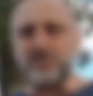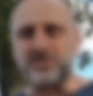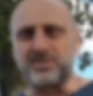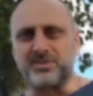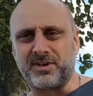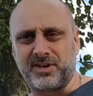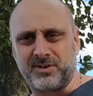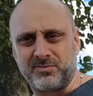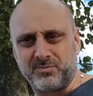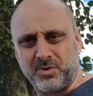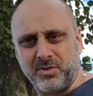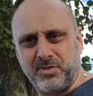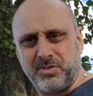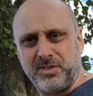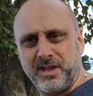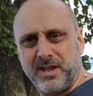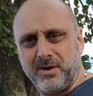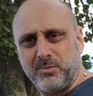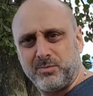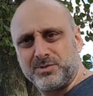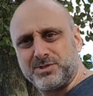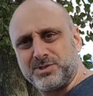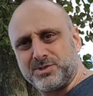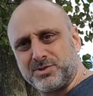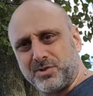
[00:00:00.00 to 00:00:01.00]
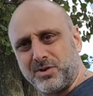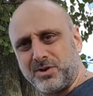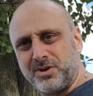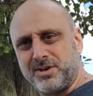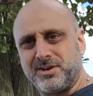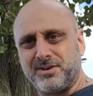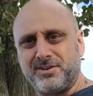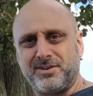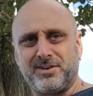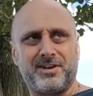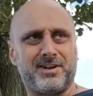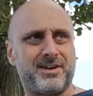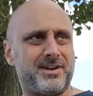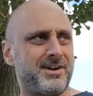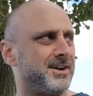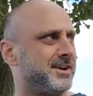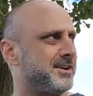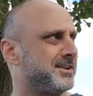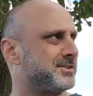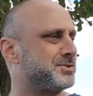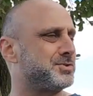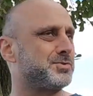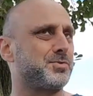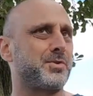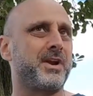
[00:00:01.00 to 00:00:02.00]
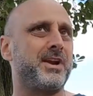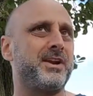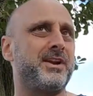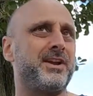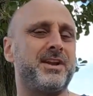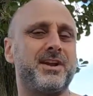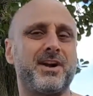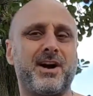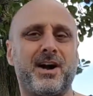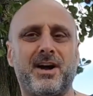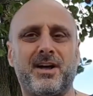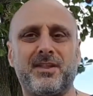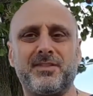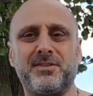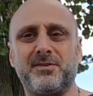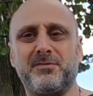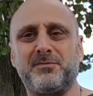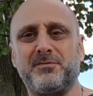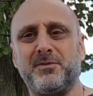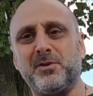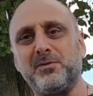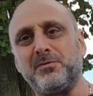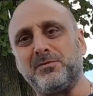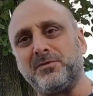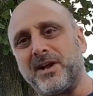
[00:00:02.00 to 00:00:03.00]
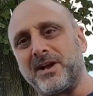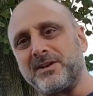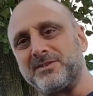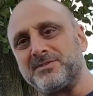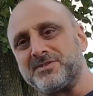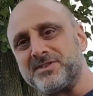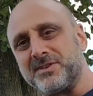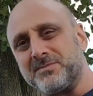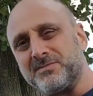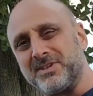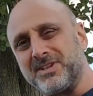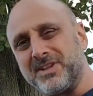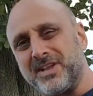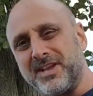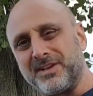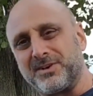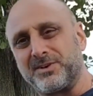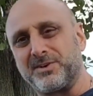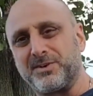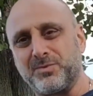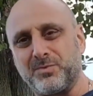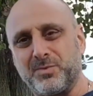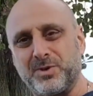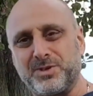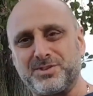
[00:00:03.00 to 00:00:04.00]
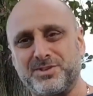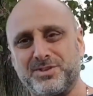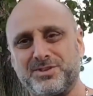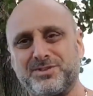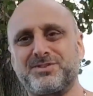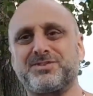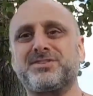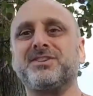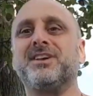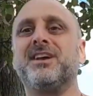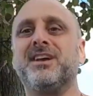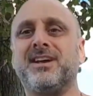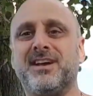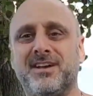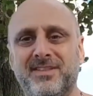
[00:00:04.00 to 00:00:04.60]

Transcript: were done with that, we started uh, training on the full flight simulator, which is